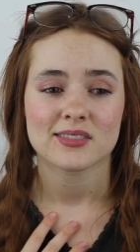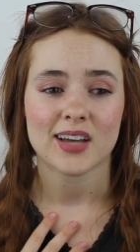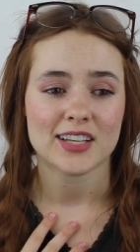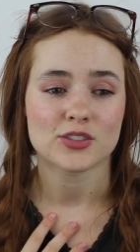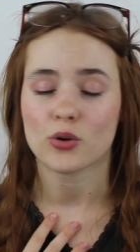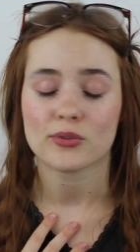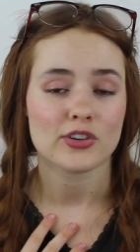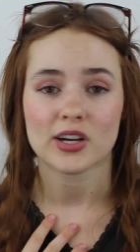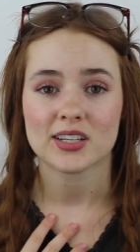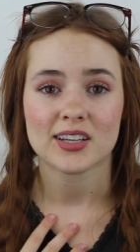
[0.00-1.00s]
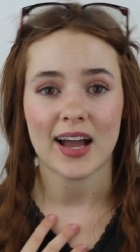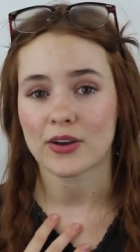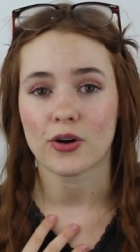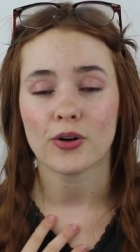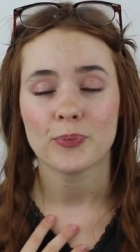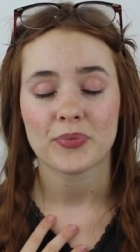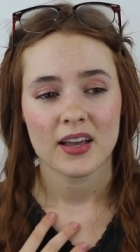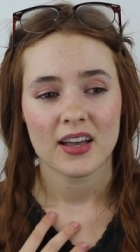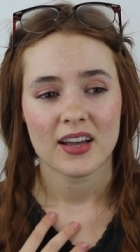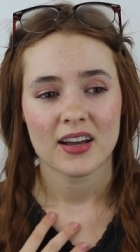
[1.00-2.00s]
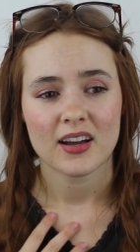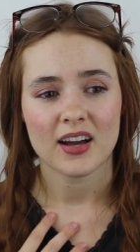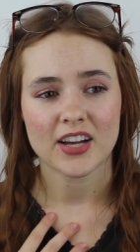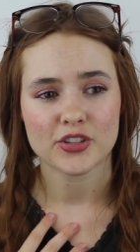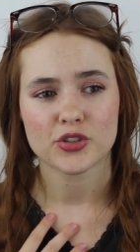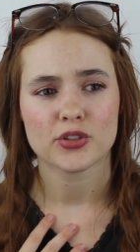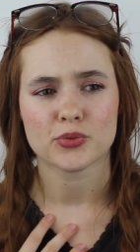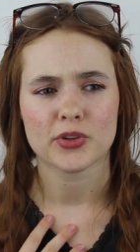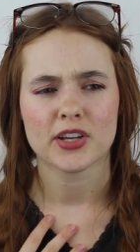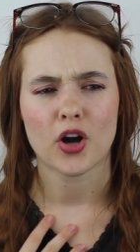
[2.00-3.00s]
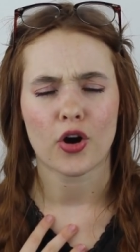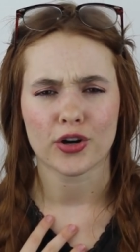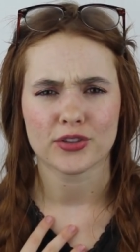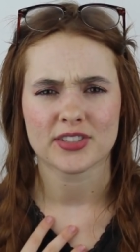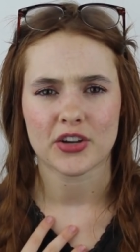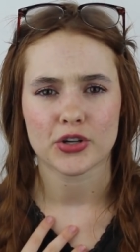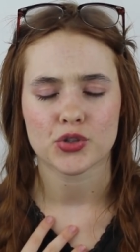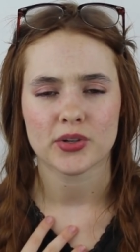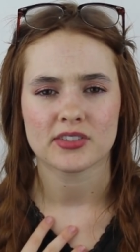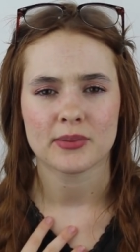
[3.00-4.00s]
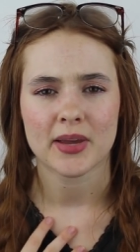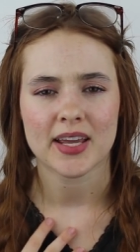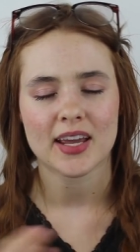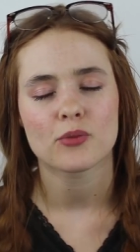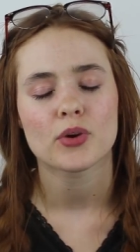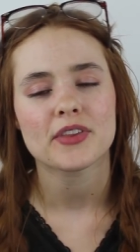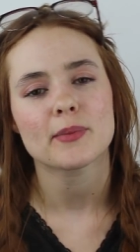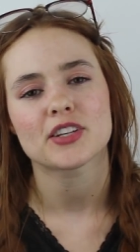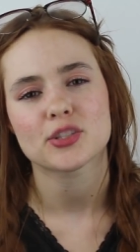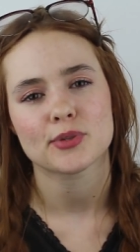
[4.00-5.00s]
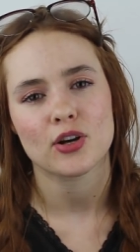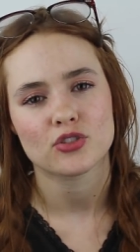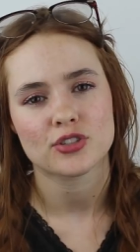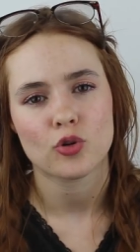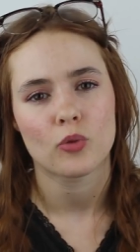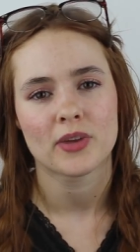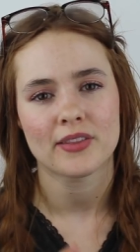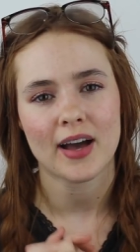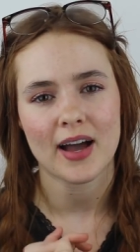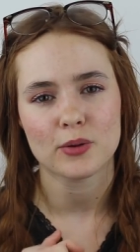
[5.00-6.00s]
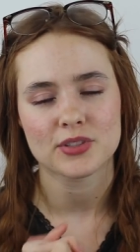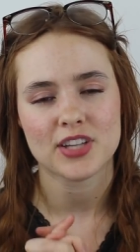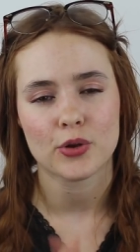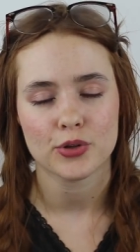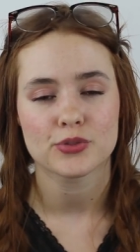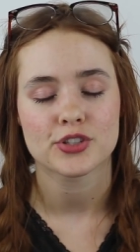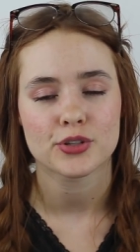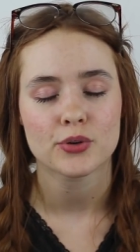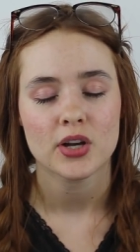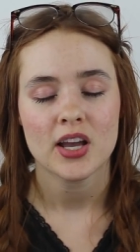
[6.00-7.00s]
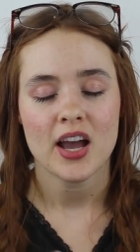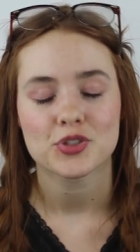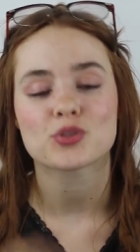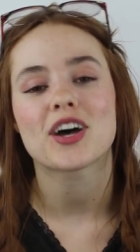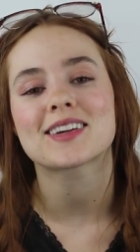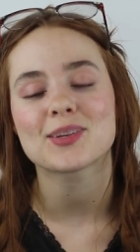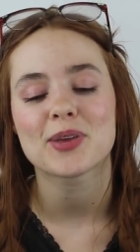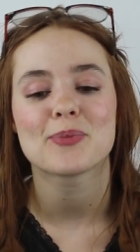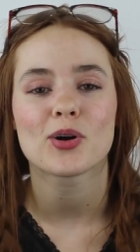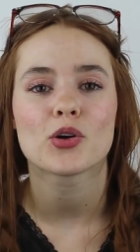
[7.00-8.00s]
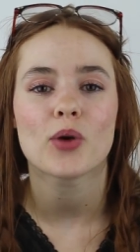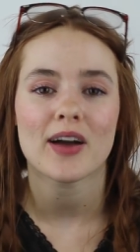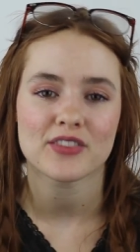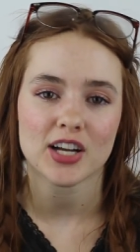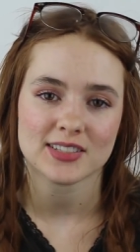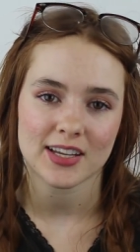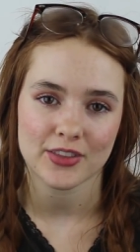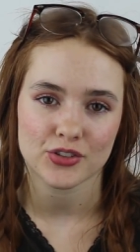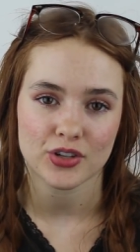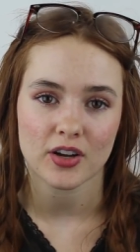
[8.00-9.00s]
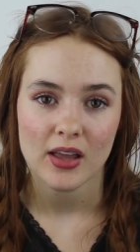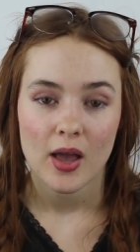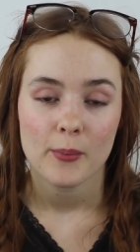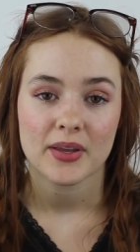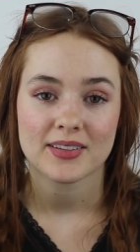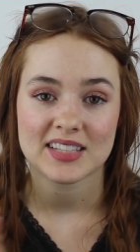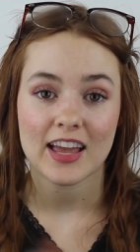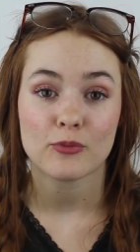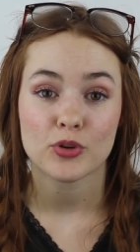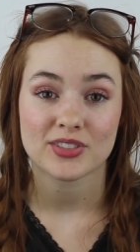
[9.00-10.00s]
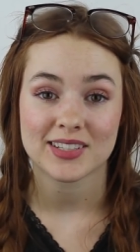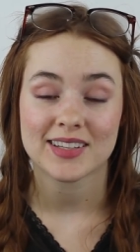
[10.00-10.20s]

I don't regret it at all. I just know it's really hard, scary choice to make. And one thing my dermatologist told me that I would tell you too, don't talk to people who have not taken the drug because they have mostly